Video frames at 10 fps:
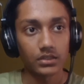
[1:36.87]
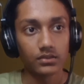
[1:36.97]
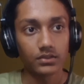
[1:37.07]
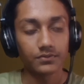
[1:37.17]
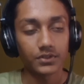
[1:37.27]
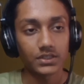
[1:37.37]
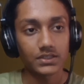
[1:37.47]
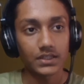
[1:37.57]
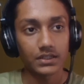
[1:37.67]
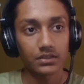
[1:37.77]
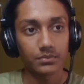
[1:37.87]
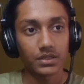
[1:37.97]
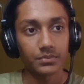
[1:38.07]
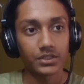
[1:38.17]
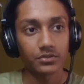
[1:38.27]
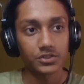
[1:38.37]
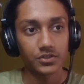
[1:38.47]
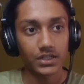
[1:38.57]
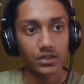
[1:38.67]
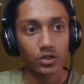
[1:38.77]
looking for the center. Maybe you're
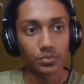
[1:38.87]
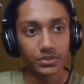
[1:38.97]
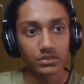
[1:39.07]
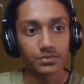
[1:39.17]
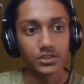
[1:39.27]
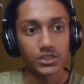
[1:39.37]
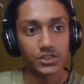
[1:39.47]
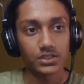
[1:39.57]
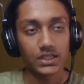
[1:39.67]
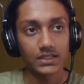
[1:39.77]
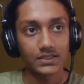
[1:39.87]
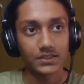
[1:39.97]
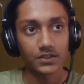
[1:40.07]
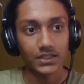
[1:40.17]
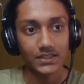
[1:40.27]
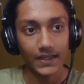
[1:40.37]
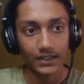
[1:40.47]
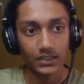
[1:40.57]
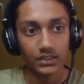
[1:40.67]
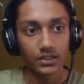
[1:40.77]
trying to open the position and start
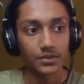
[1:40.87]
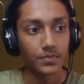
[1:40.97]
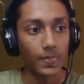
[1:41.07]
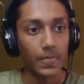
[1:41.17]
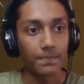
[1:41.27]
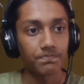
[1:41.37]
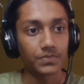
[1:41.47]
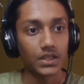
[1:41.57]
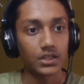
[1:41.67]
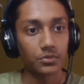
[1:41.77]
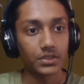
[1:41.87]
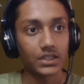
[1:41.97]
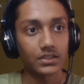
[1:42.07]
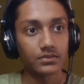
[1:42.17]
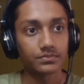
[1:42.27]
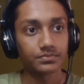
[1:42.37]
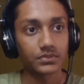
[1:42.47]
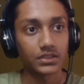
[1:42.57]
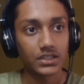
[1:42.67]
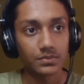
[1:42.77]
attacking. Now we get
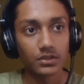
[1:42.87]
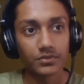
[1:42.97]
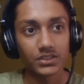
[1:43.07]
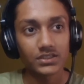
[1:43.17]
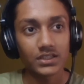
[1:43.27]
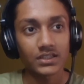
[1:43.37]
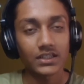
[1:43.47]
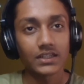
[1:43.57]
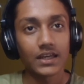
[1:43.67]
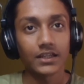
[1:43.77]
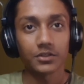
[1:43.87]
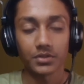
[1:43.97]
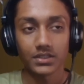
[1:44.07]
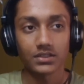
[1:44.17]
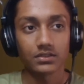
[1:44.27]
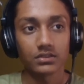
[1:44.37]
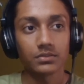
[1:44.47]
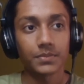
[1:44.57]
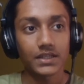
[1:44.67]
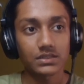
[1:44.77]
this move, which is an inaccuracy. So the
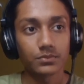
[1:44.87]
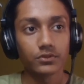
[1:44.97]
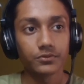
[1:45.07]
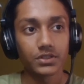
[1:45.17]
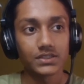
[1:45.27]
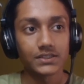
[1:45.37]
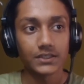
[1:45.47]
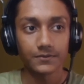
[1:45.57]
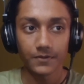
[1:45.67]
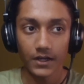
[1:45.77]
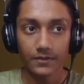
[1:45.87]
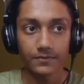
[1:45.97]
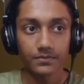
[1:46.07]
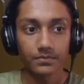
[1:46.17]
best move was a d5,